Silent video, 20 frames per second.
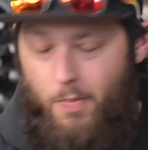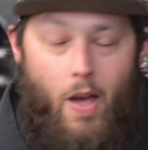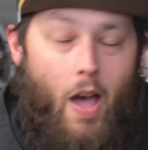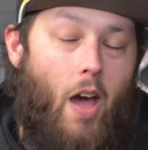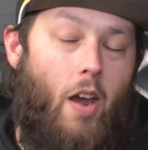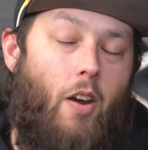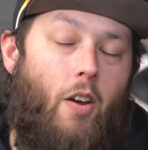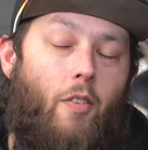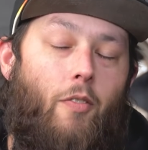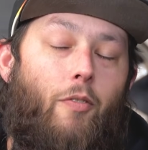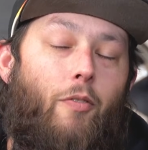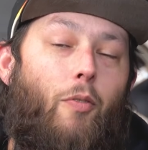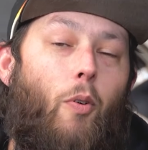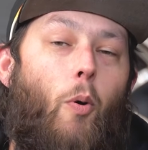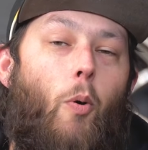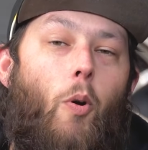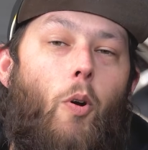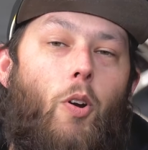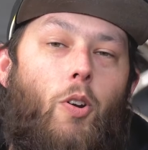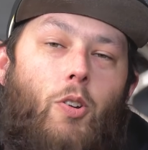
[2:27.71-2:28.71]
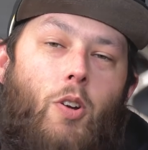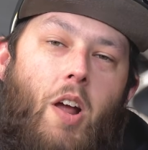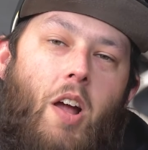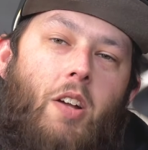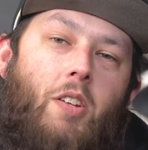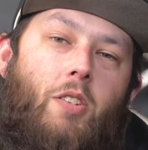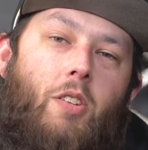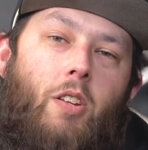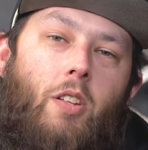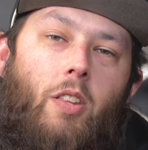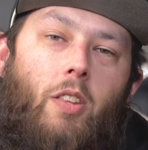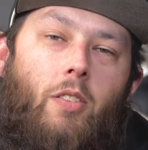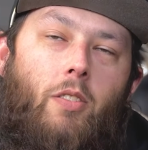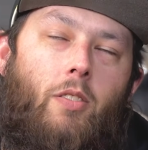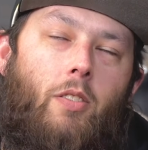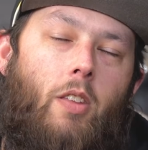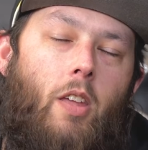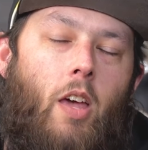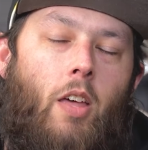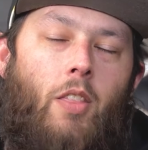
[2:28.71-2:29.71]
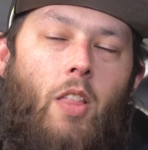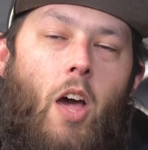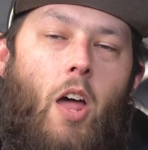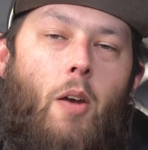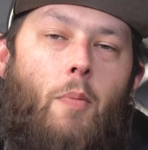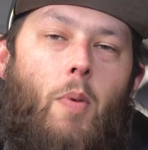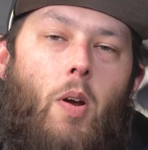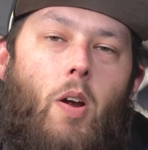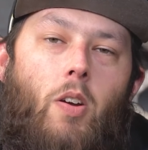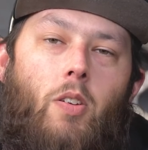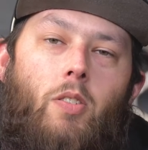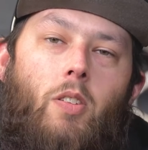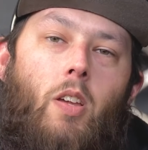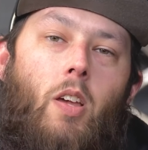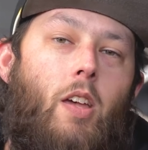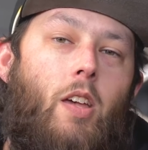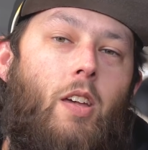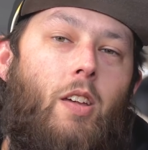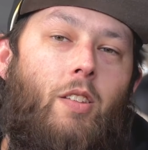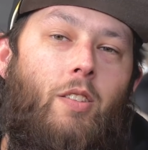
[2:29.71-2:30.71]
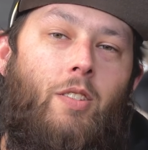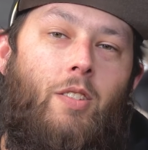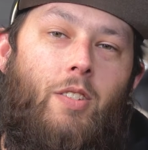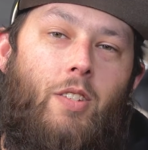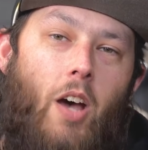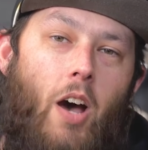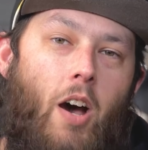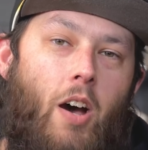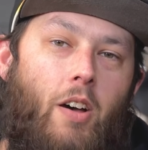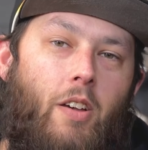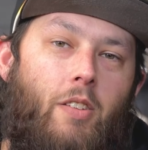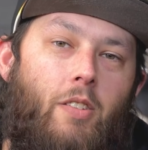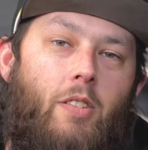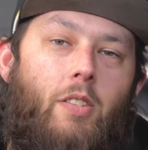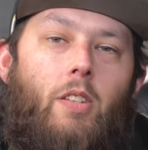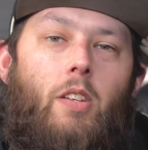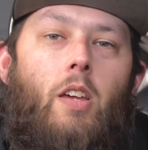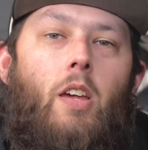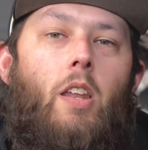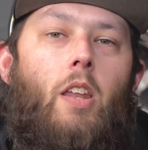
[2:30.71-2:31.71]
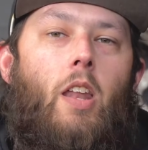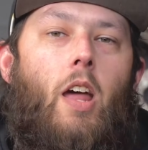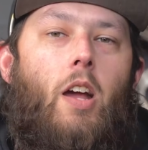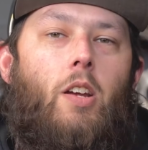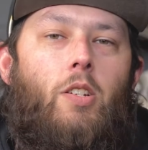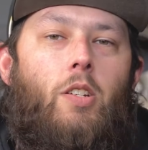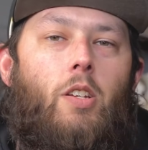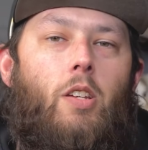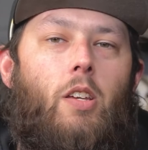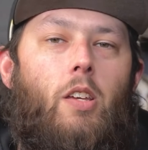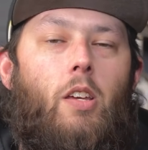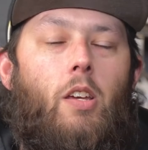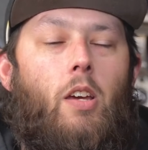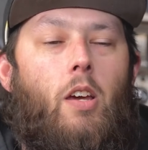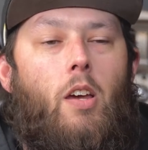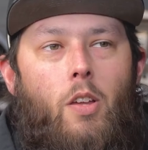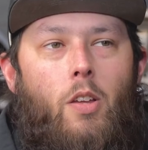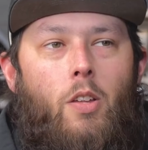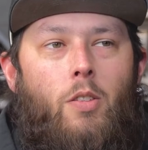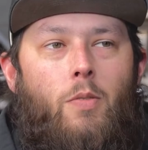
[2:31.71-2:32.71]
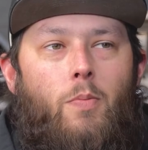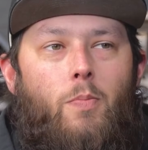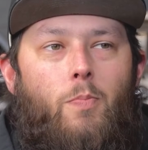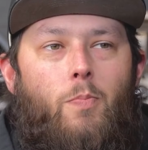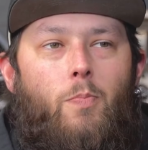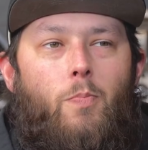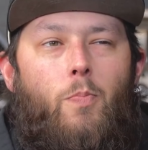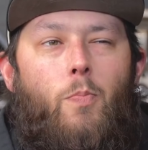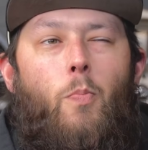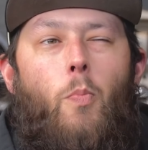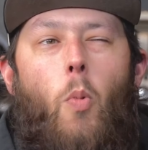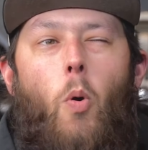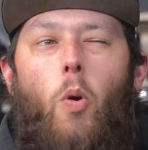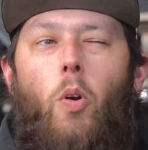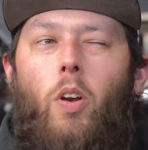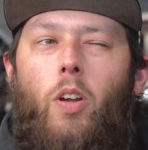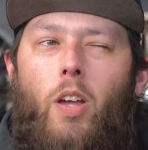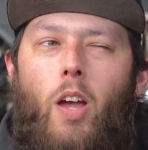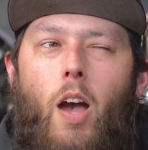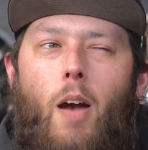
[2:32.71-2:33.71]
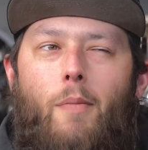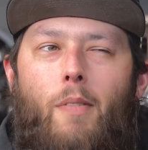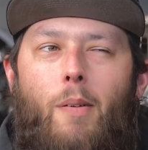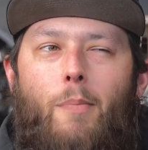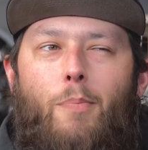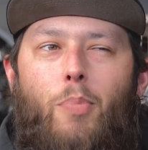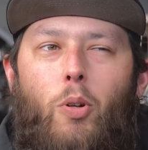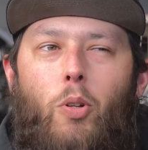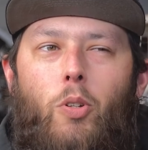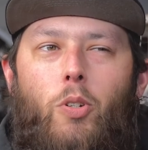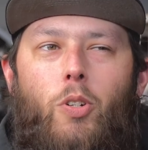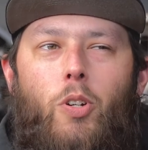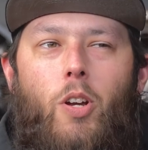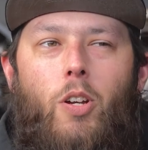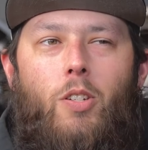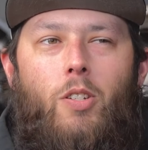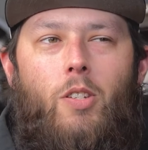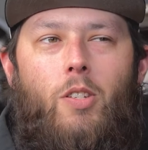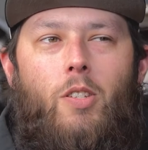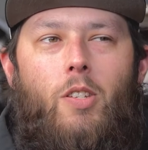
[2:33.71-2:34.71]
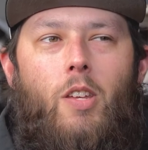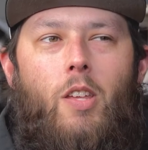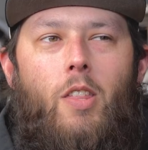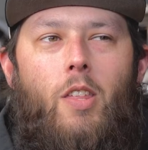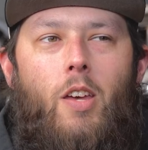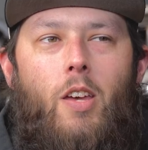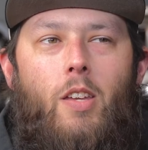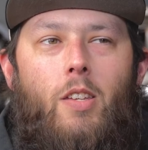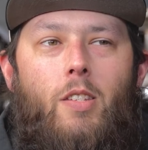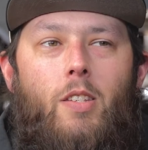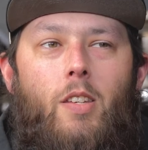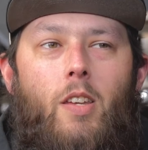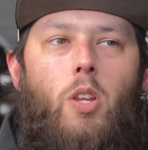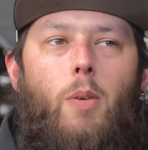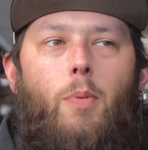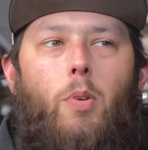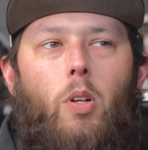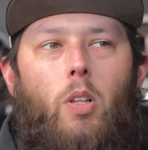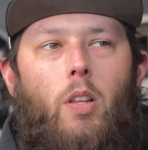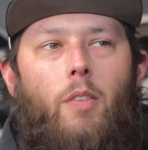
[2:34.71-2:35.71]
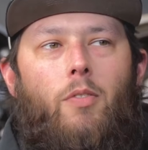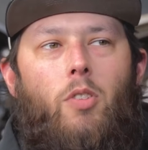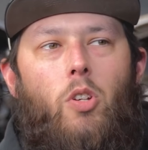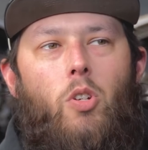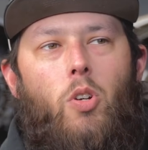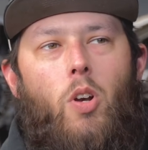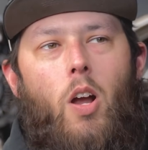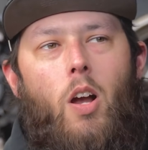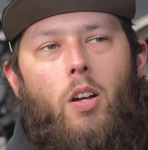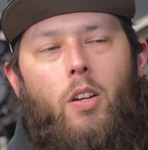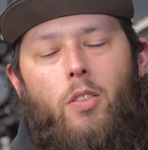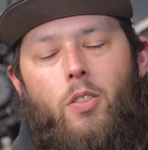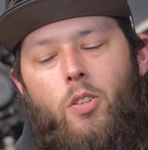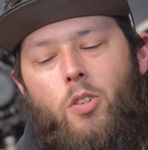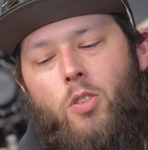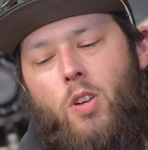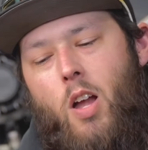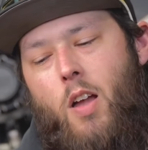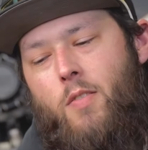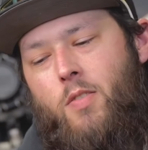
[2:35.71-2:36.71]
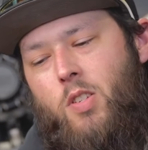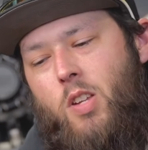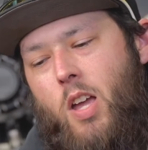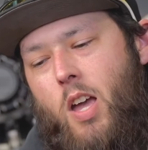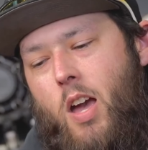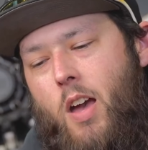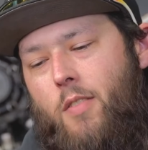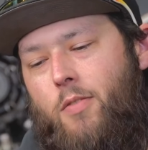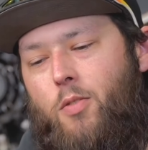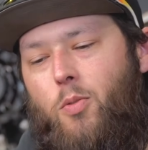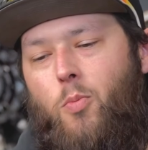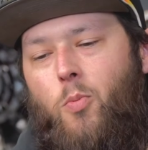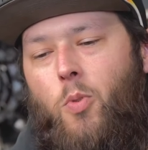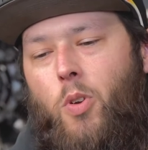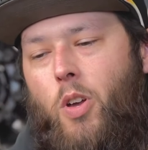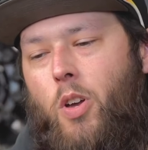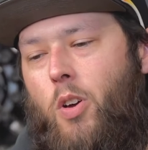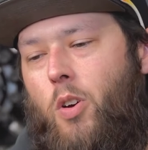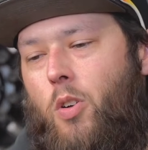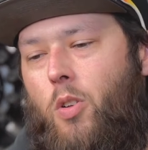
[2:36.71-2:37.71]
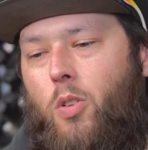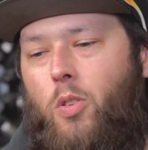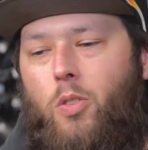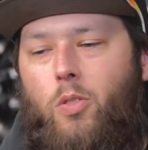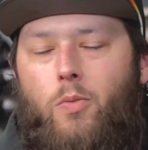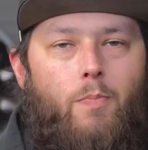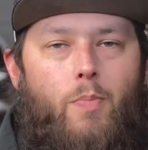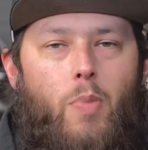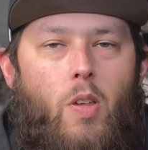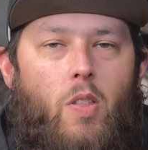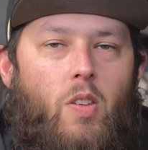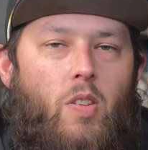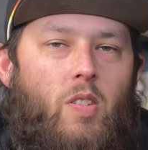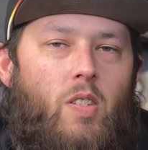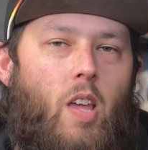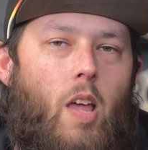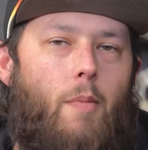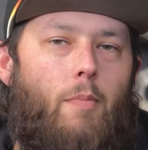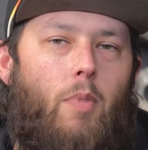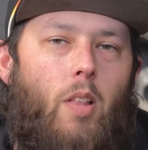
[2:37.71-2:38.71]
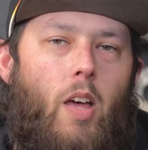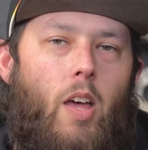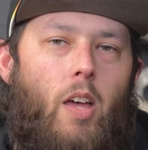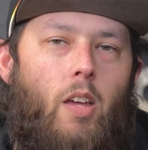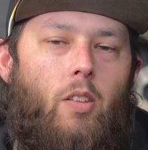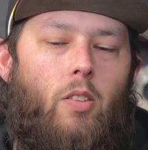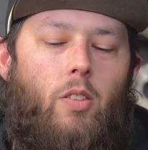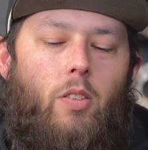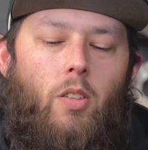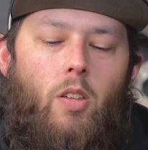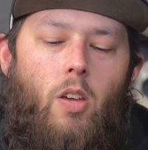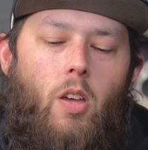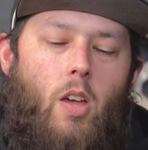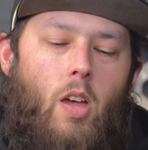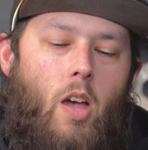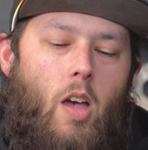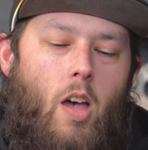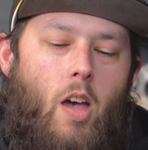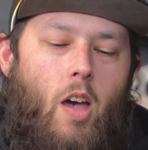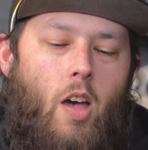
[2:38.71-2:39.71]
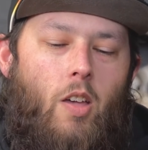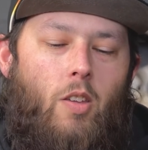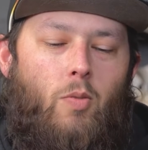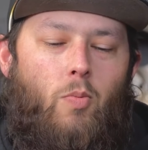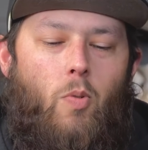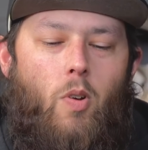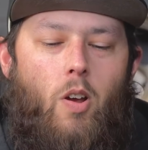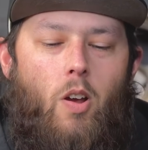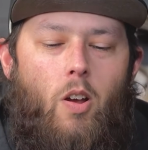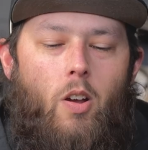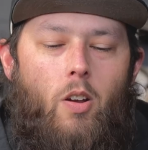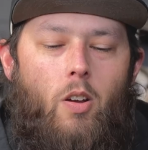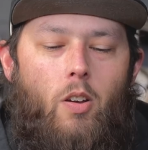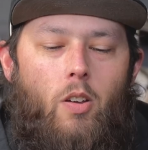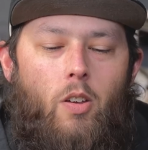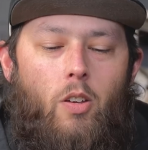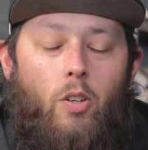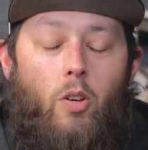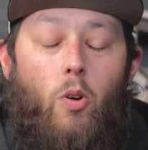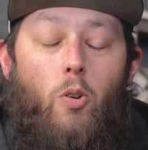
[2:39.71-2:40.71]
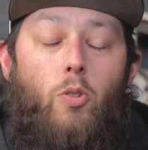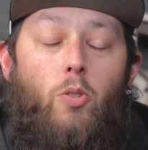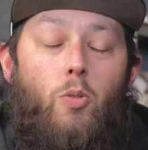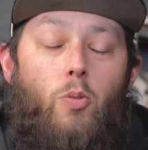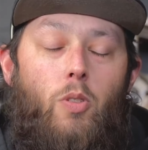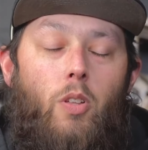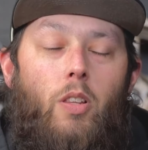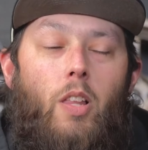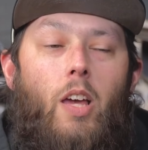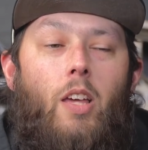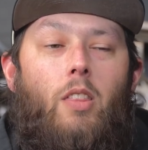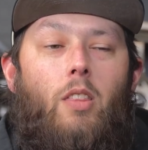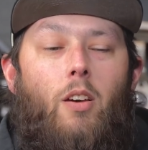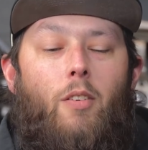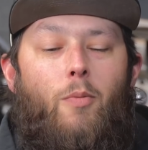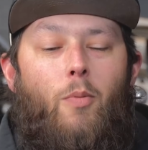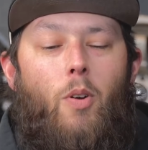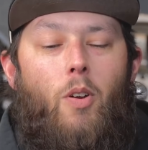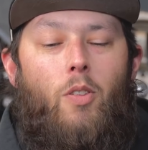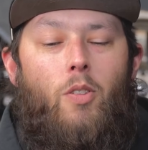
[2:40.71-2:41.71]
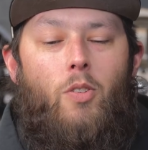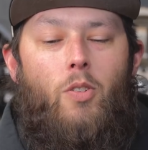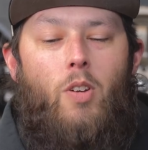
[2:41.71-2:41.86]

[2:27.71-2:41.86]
matter for traction and ladder bars? It does, and it's more common on pull trucks to see this. Typical lifted truck, the drive shaft will be the same length as where it goes to the length of where the